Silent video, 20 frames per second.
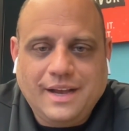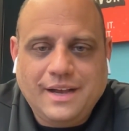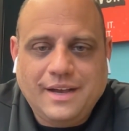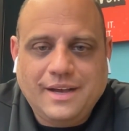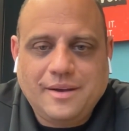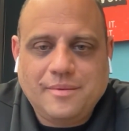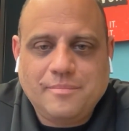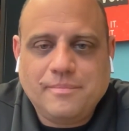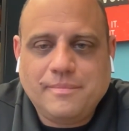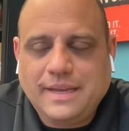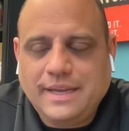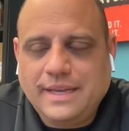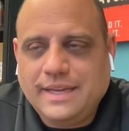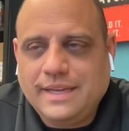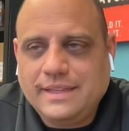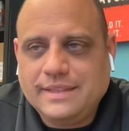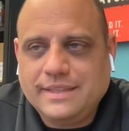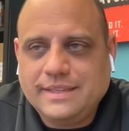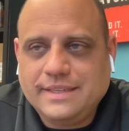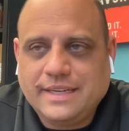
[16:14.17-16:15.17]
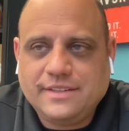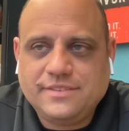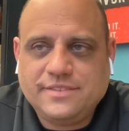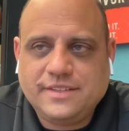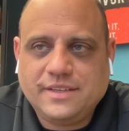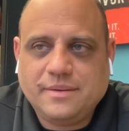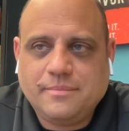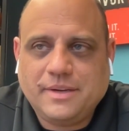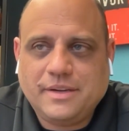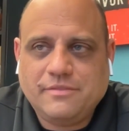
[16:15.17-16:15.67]
Um, and the
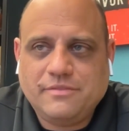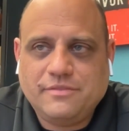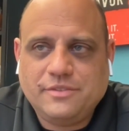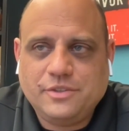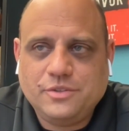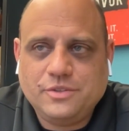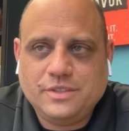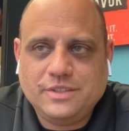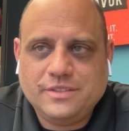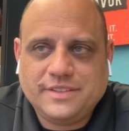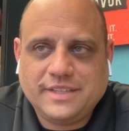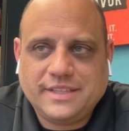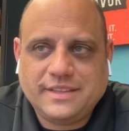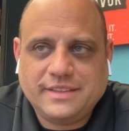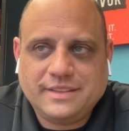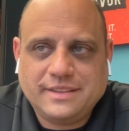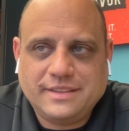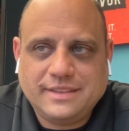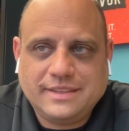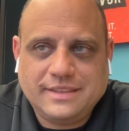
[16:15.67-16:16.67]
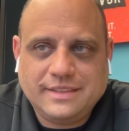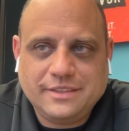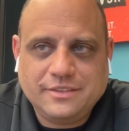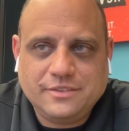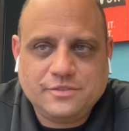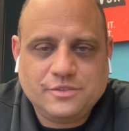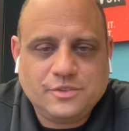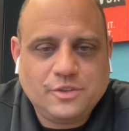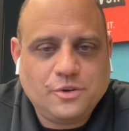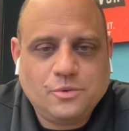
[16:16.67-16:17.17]
nice thing about food is that
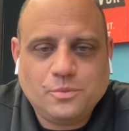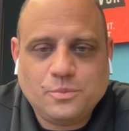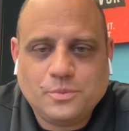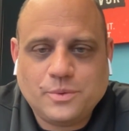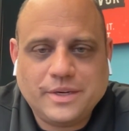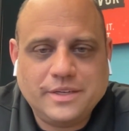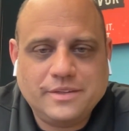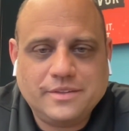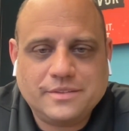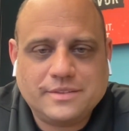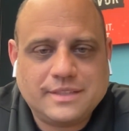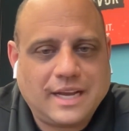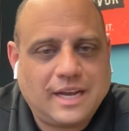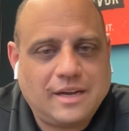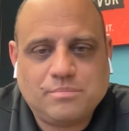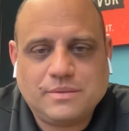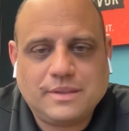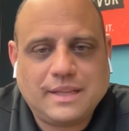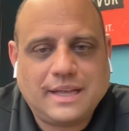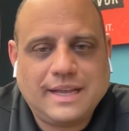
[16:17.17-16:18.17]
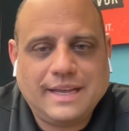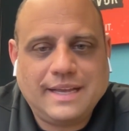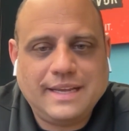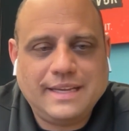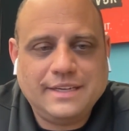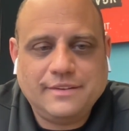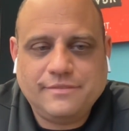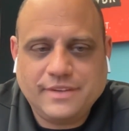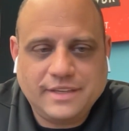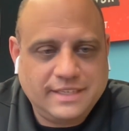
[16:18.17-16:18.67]
there's no real top
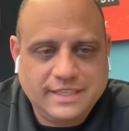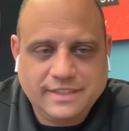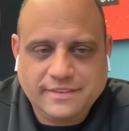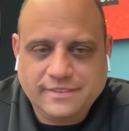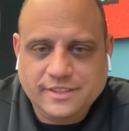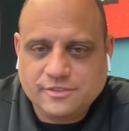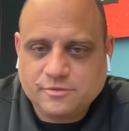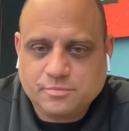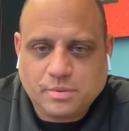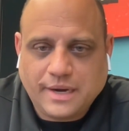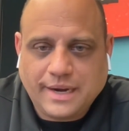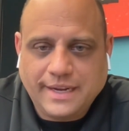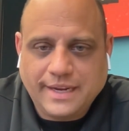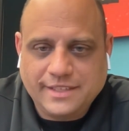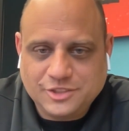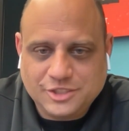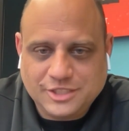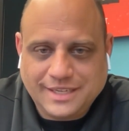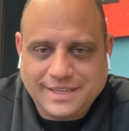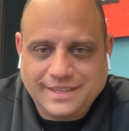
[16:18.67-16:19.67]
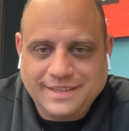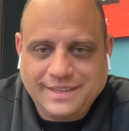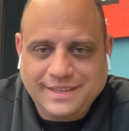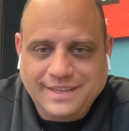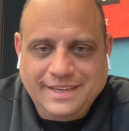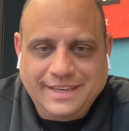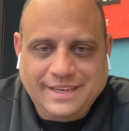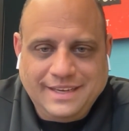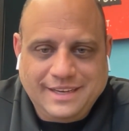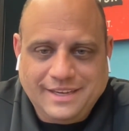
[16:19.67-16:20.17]
line of any of these brands yet.
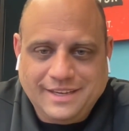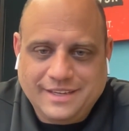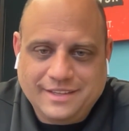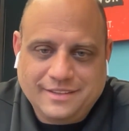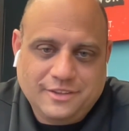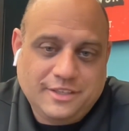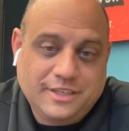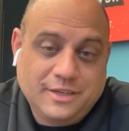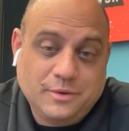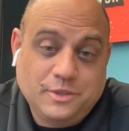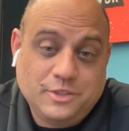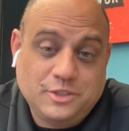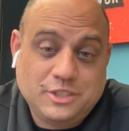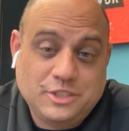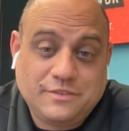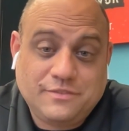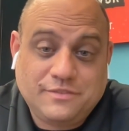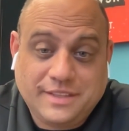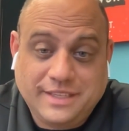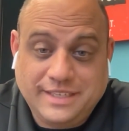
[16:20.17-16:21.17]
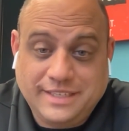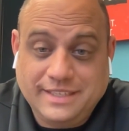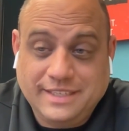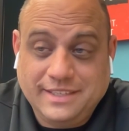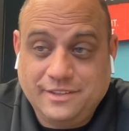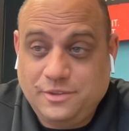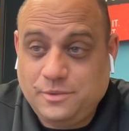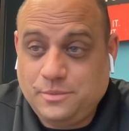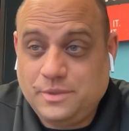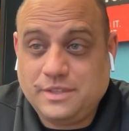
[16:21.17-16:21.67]
Uh, look at what Chick-fil-A
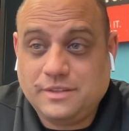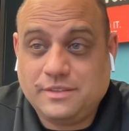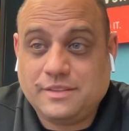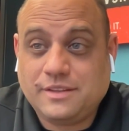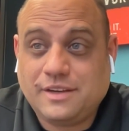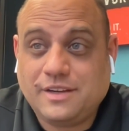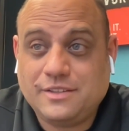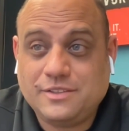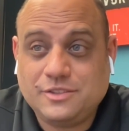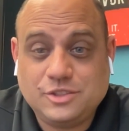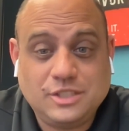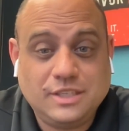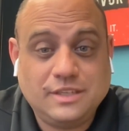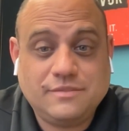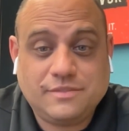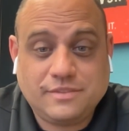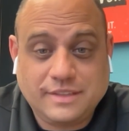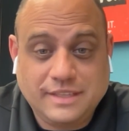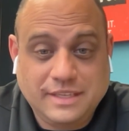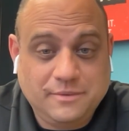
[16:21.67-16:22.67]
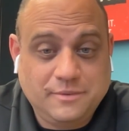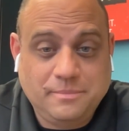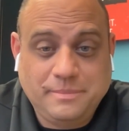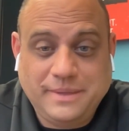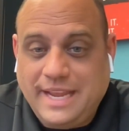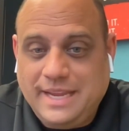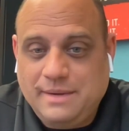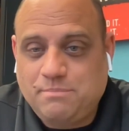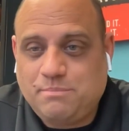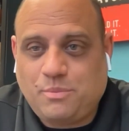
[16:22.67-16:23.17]
did. Who would have thought Chick-fil-A would
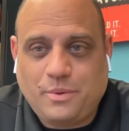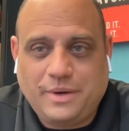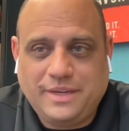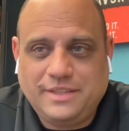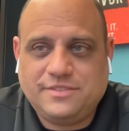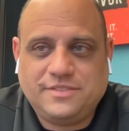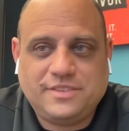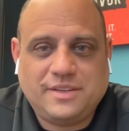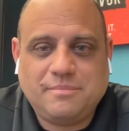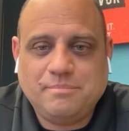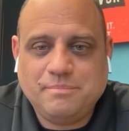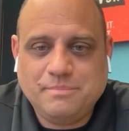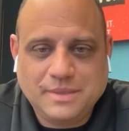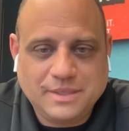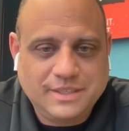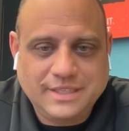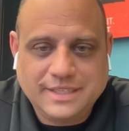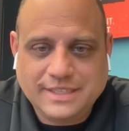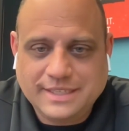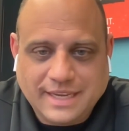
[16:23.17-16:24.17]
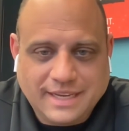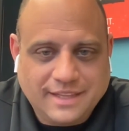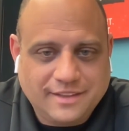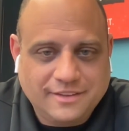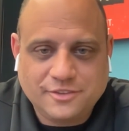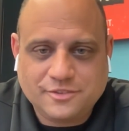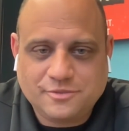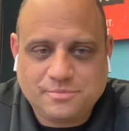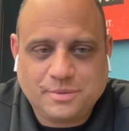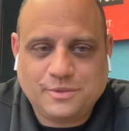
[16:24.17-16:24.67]
be eight point some million
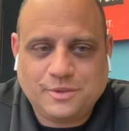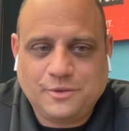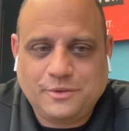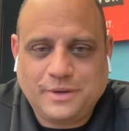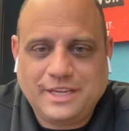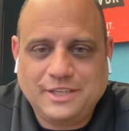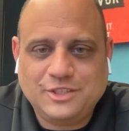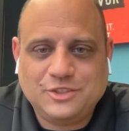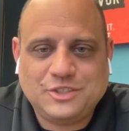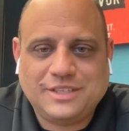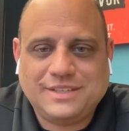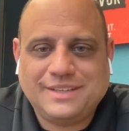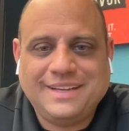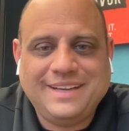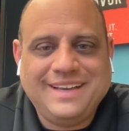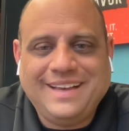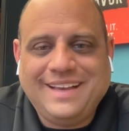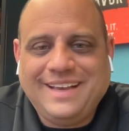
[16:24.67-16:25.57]
dollars per location?